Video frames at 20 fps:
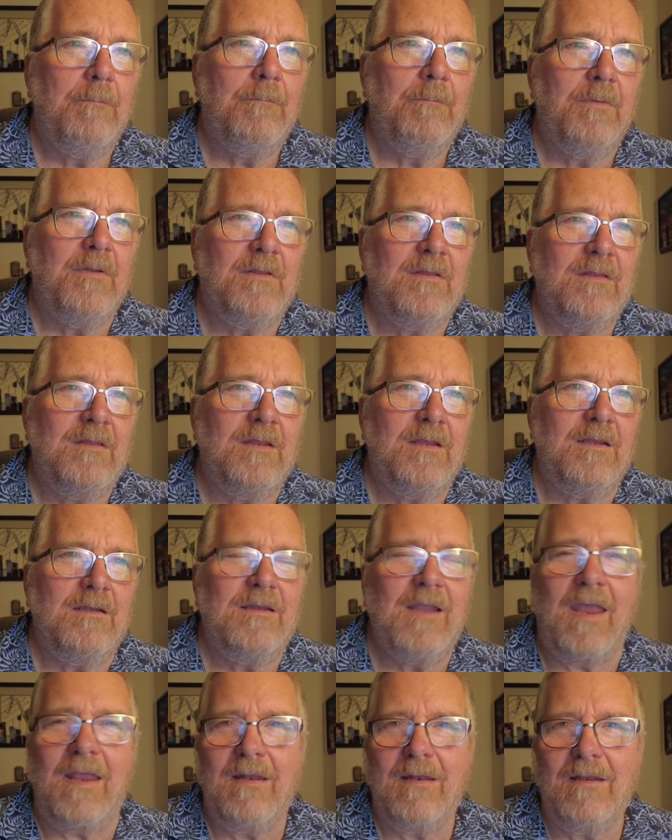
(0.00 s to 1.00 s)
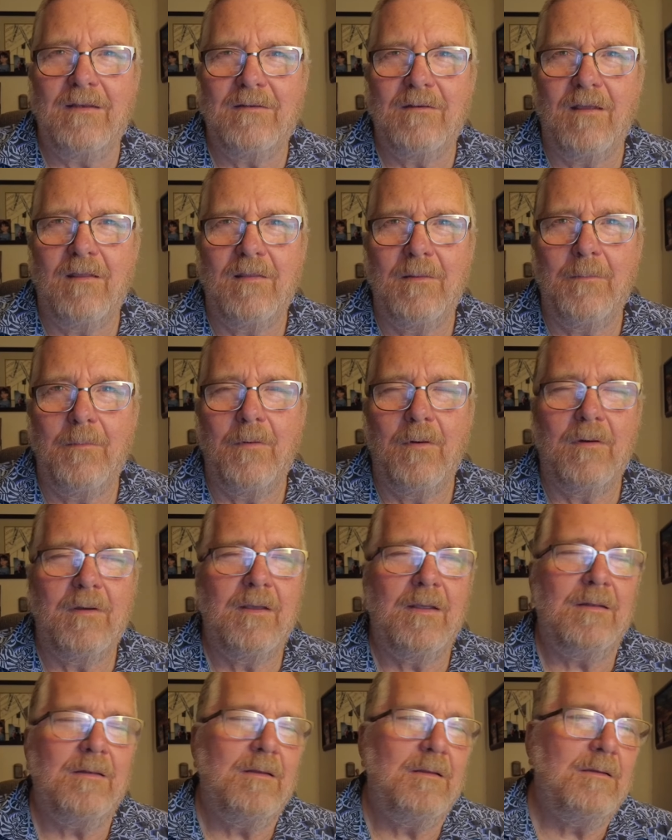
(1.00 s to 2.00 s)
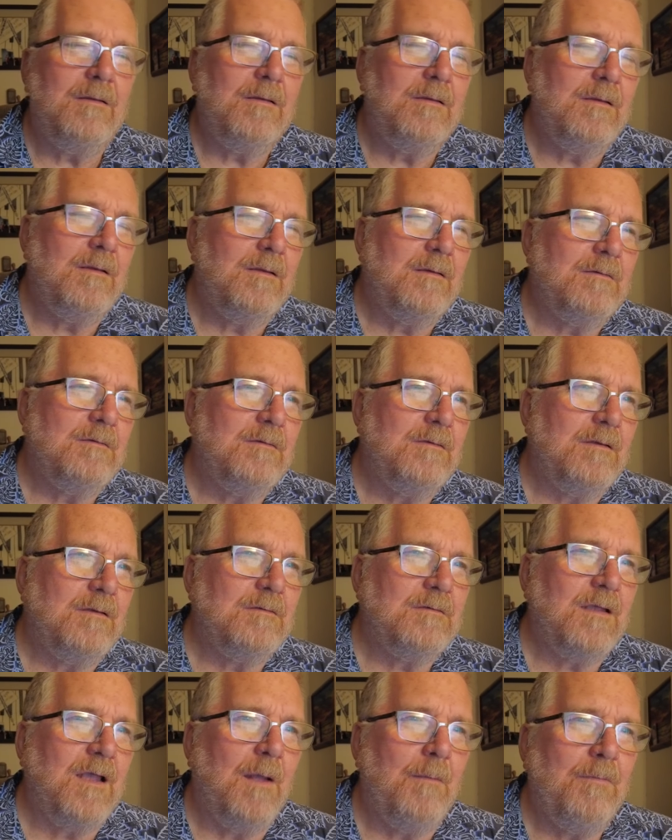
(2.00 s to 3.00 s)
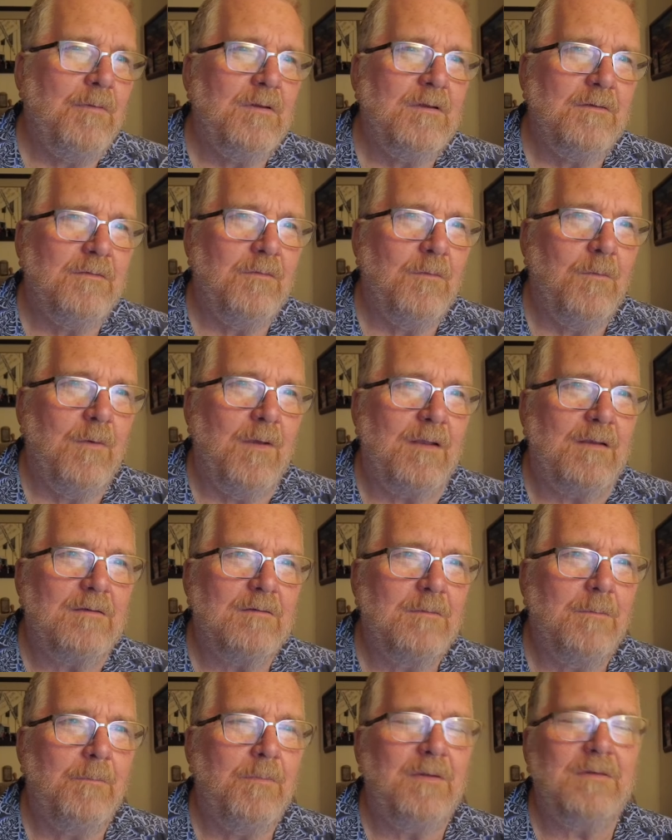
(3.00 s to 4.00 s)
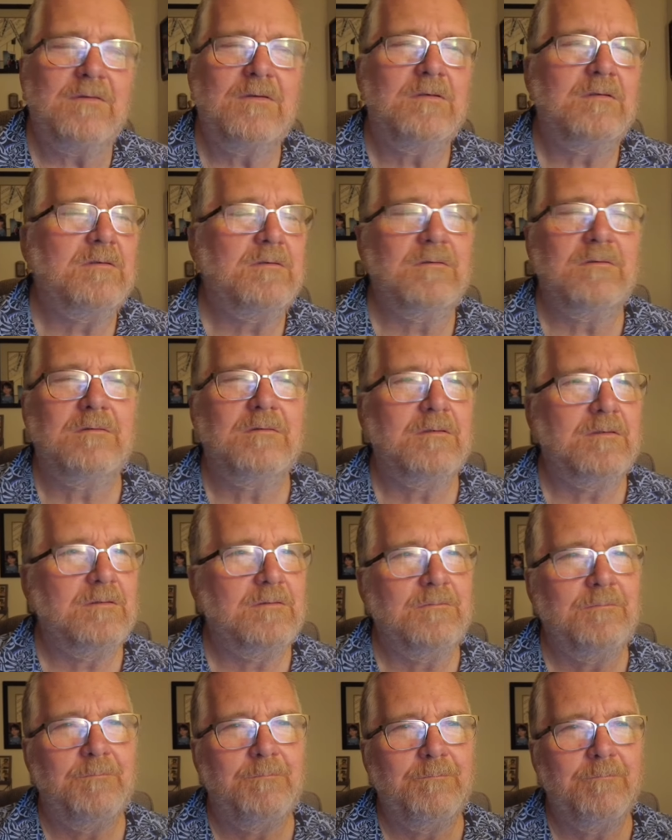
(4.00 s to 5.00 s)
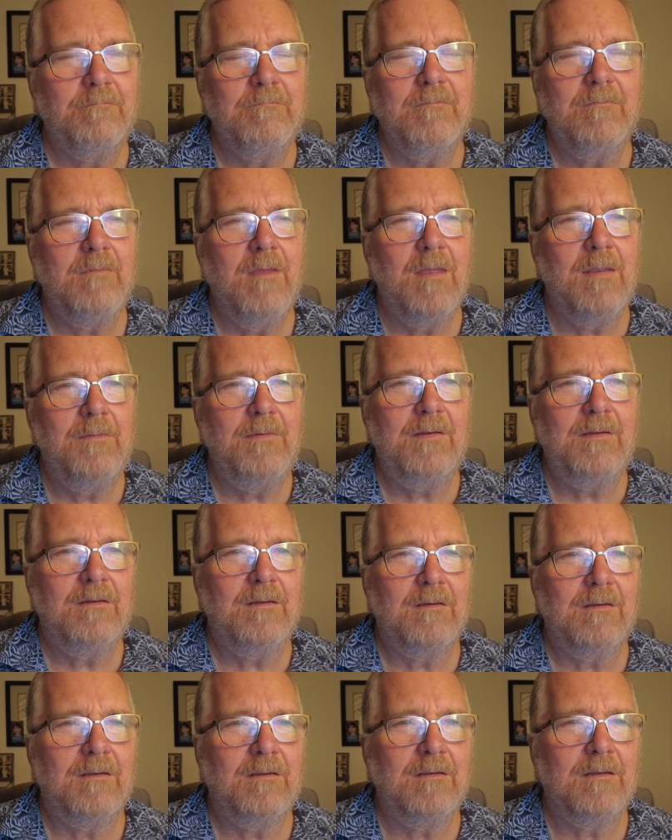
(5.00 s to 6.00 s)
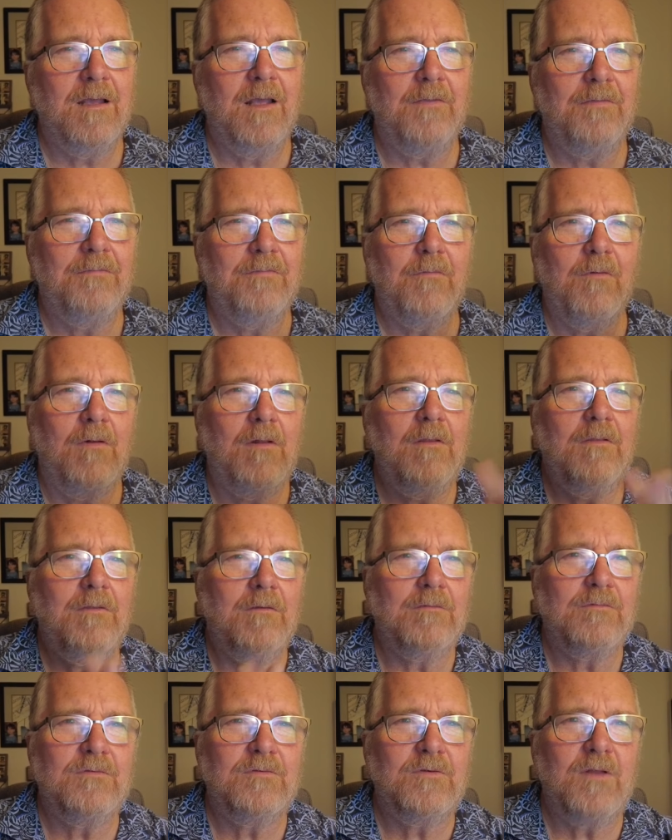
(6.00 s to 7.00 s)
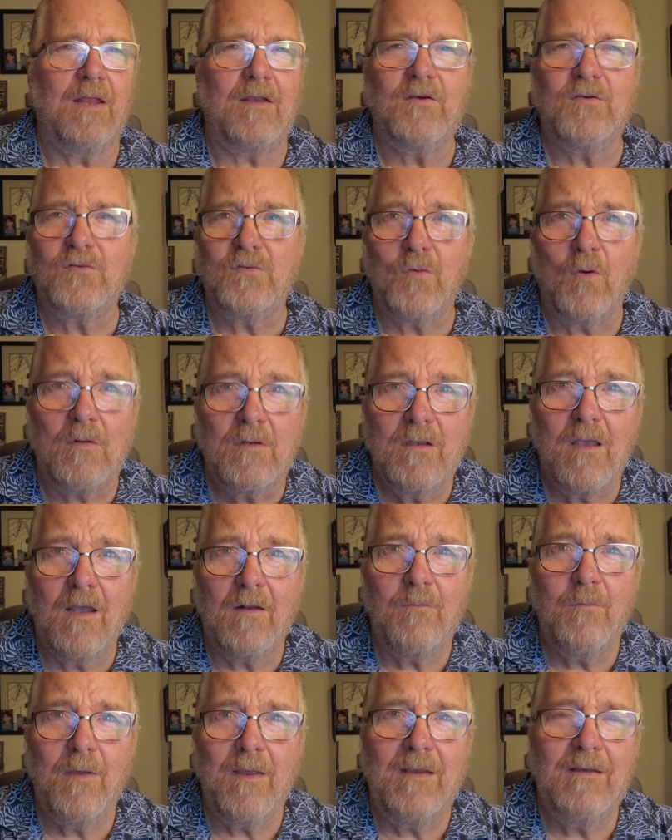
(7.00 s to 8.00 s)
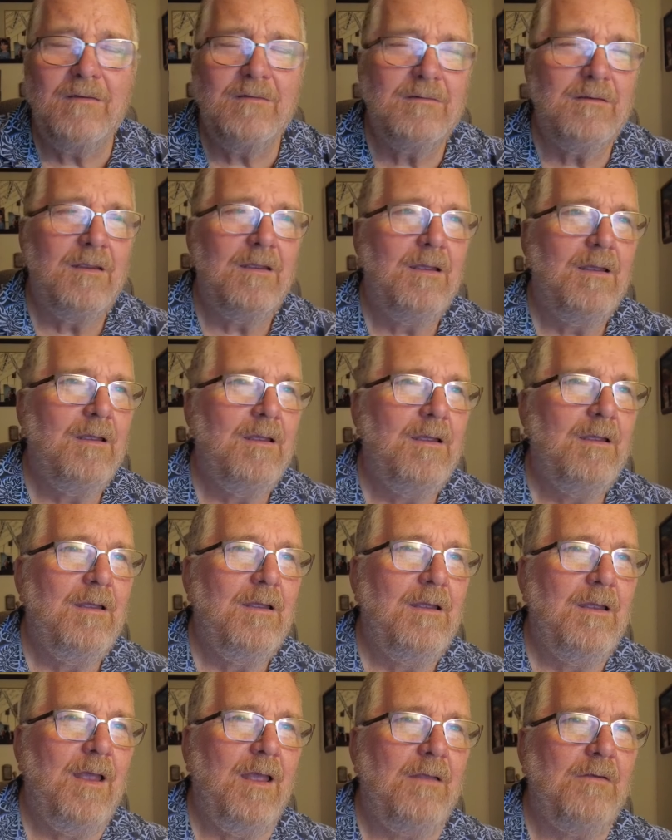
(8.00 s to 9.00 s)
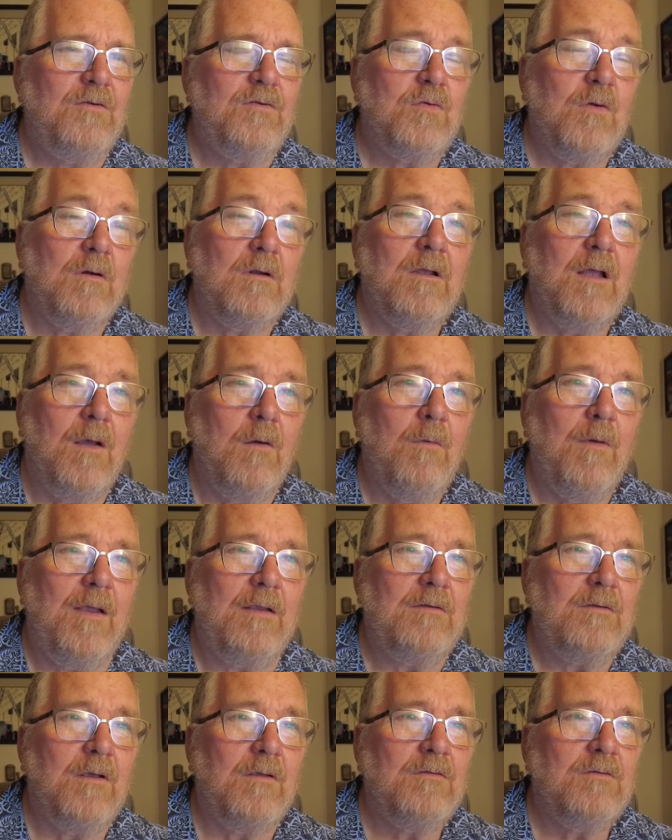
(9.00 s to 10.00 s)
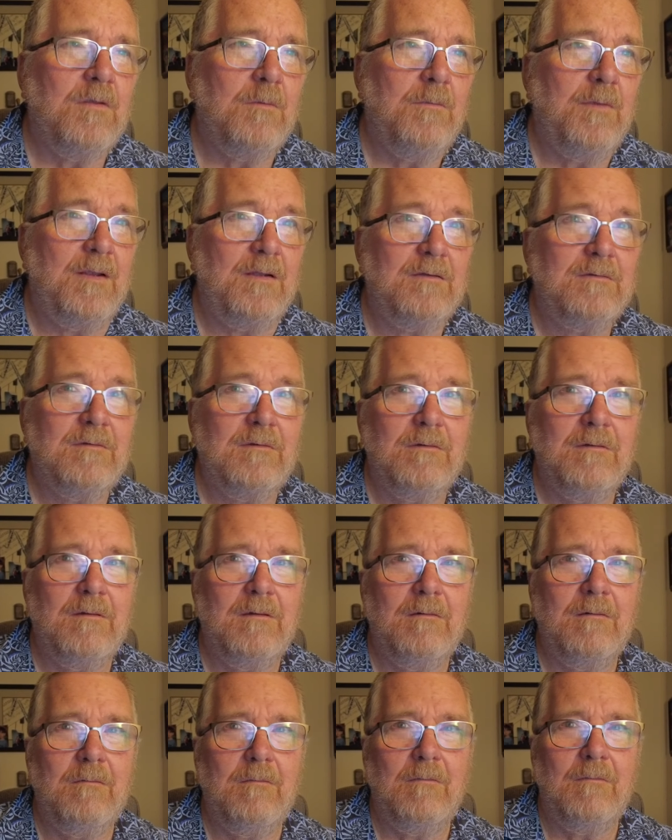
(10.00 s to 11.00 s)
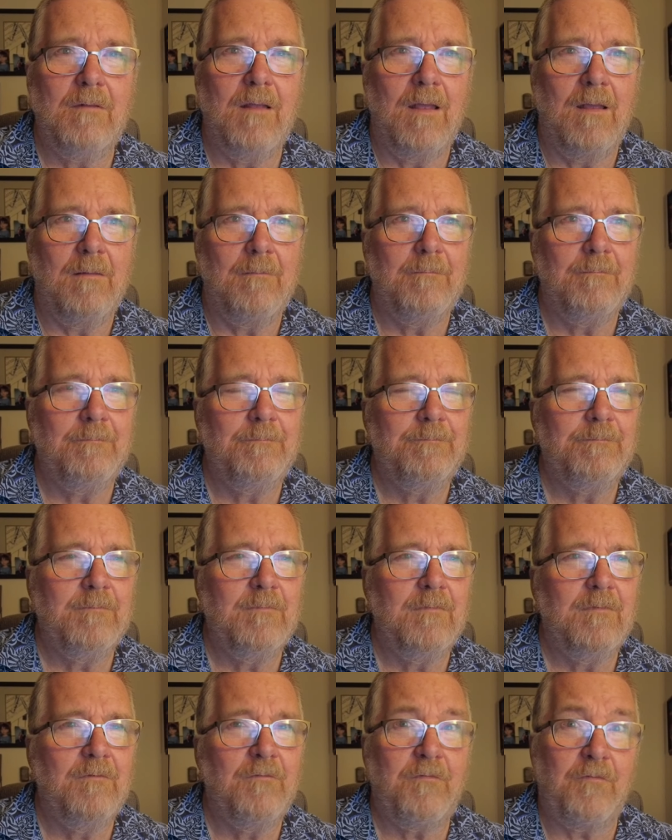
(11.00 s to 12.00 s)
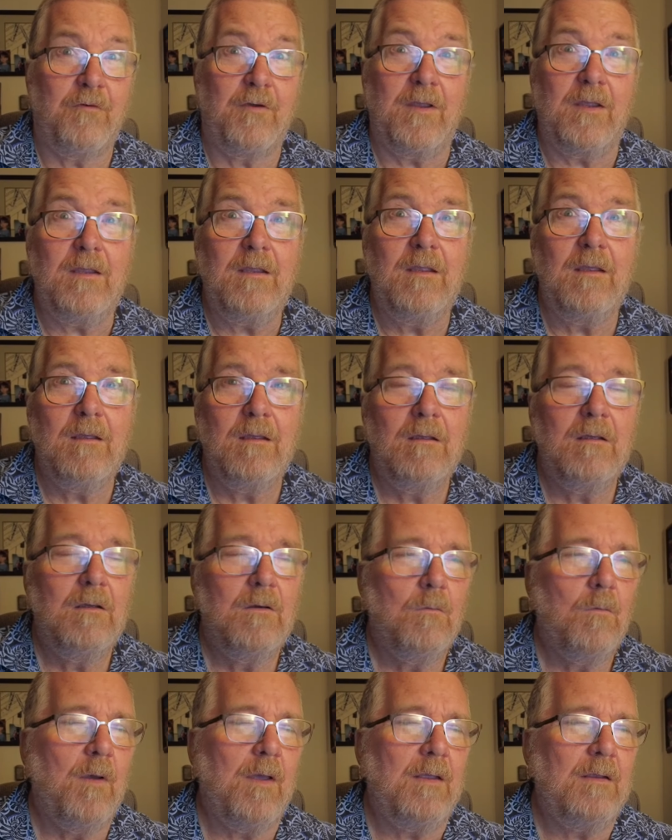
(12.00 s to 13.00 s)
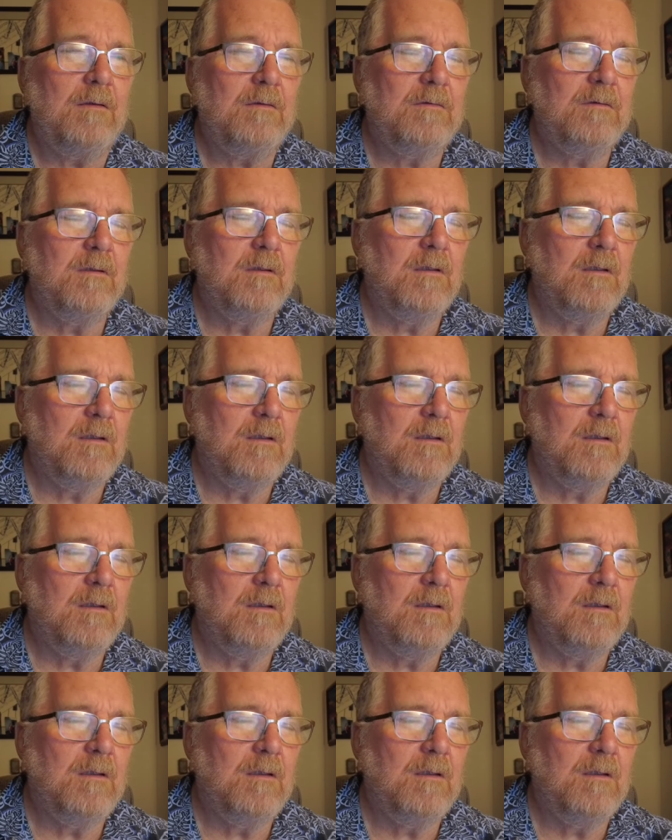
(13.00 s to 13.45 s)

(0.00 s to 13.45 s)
But the date is on the book, and there's a couple of different ways. But just maybe to cut through all of those shortcut ways, and shortcut ways also means free ways.